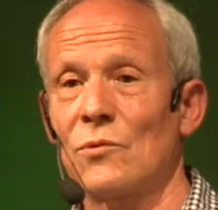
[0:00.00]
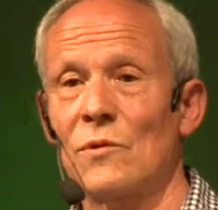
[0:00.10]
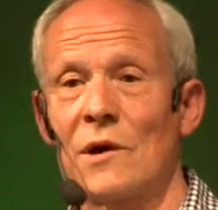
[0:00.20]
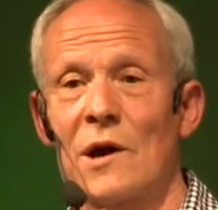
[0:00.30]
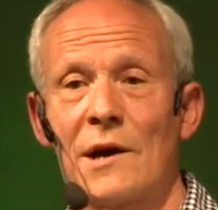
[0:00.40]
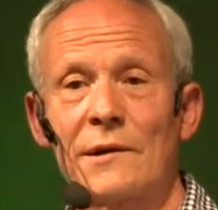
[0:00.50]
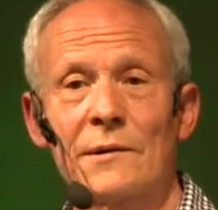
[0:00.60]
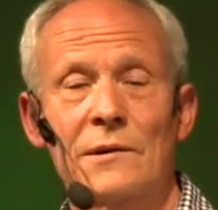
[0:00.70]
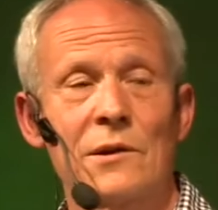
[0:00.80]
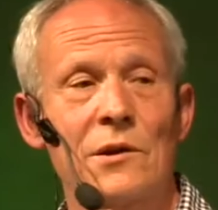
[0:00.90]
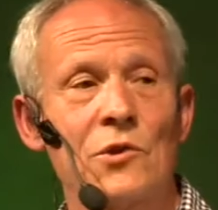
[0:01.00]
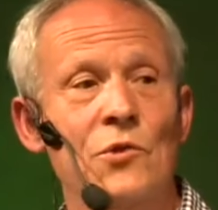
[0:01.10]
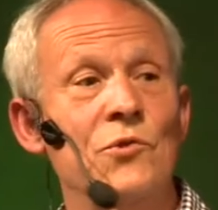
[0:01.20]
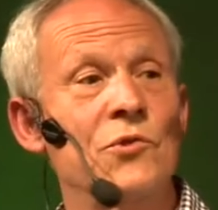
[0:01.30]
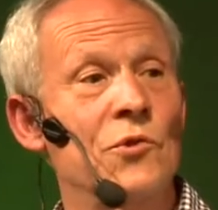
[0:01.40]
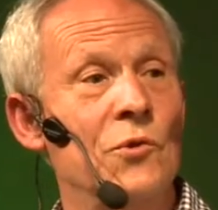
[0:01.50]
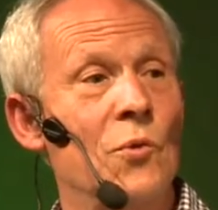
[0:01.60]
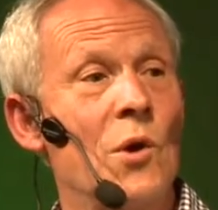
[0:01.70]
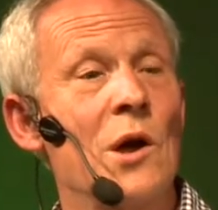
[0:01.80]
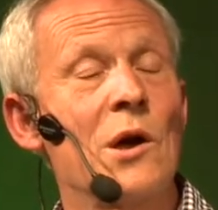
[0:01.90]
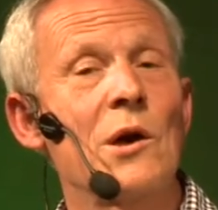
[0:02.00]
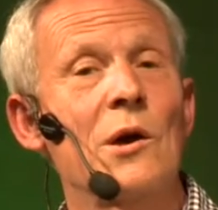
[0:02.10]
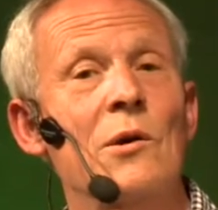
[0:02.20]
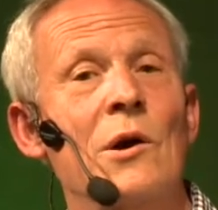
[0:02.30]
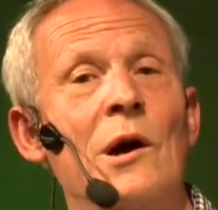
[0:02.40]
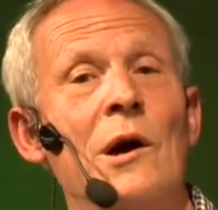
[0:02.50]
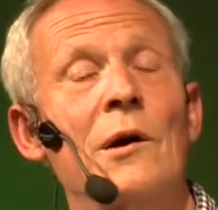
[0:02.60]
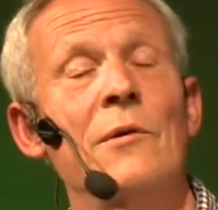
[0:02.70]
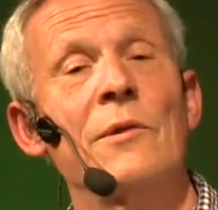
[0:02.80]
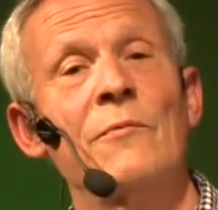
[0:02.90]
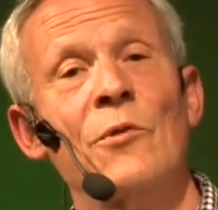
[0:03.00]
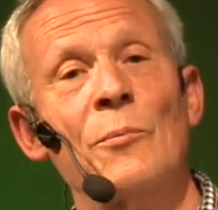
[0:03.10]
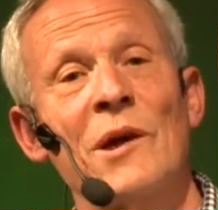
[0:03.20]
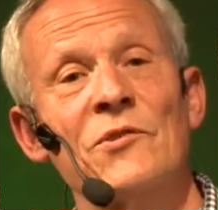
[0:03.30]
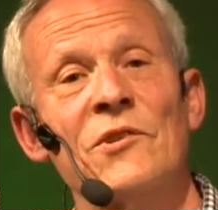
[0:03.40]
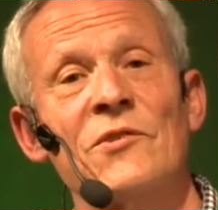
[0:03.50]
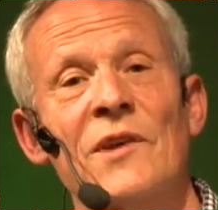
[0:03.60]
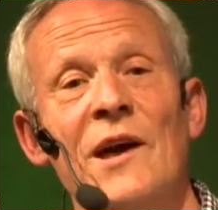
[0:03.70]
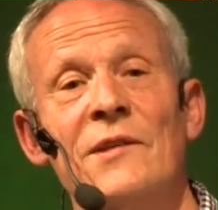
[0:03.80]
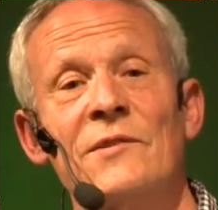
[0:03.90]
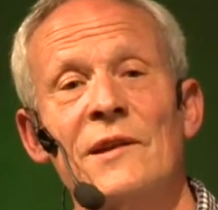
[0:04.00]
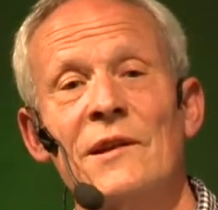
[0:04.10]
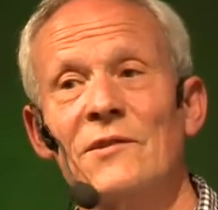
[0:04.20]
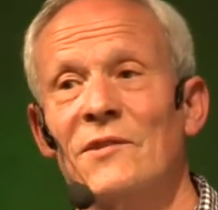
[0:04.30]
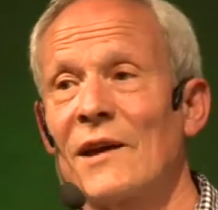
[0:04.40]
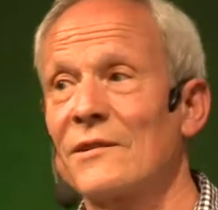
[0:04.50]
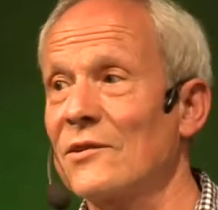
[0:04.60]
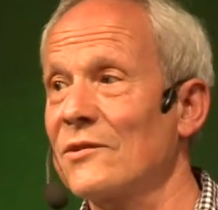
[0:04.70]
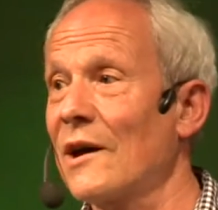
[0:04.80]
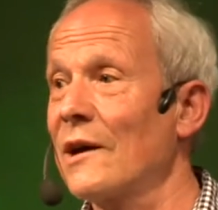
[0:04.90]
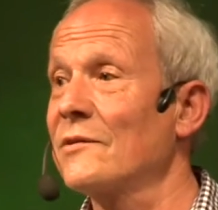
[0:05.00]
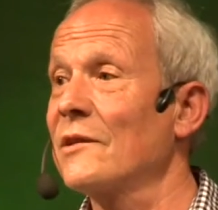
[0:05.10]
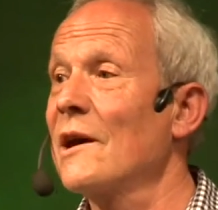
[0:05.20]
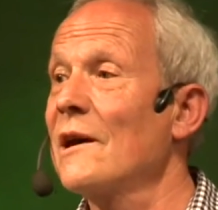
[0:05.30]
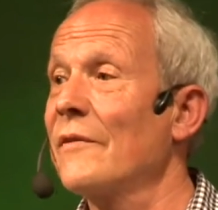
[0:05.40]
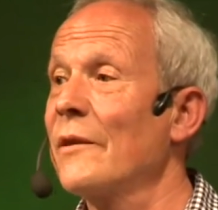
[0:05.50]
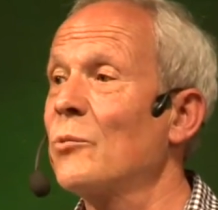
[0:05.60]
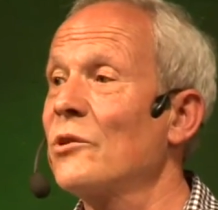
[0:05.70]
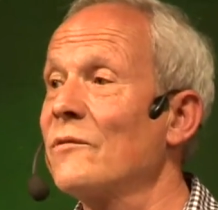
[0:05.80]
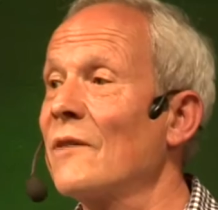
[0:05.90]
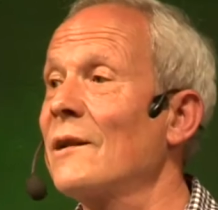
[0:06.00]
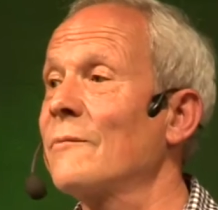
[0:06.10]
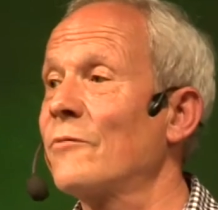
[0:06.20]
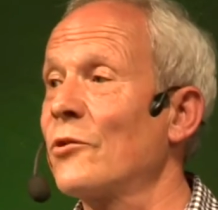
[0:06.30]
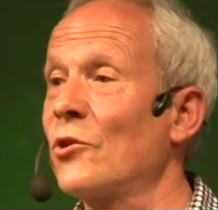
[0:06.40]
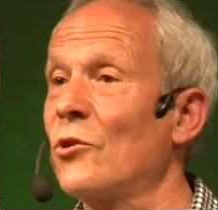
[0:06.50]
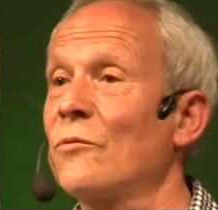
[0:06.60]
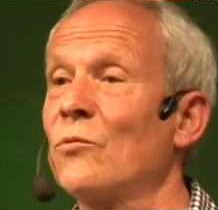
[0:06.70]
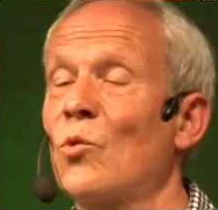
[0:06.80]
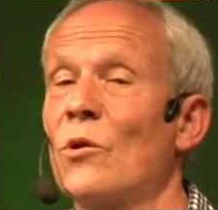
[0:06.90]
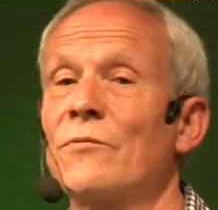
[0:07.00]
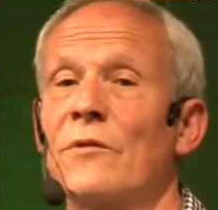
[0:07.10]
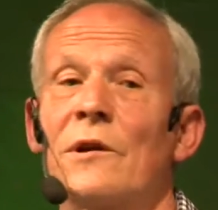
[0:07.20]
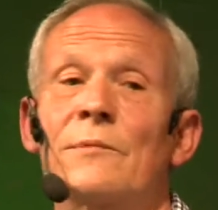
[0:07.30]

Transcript: the cotton, used to for pesticides and insecticides that were developed for nerve warfare.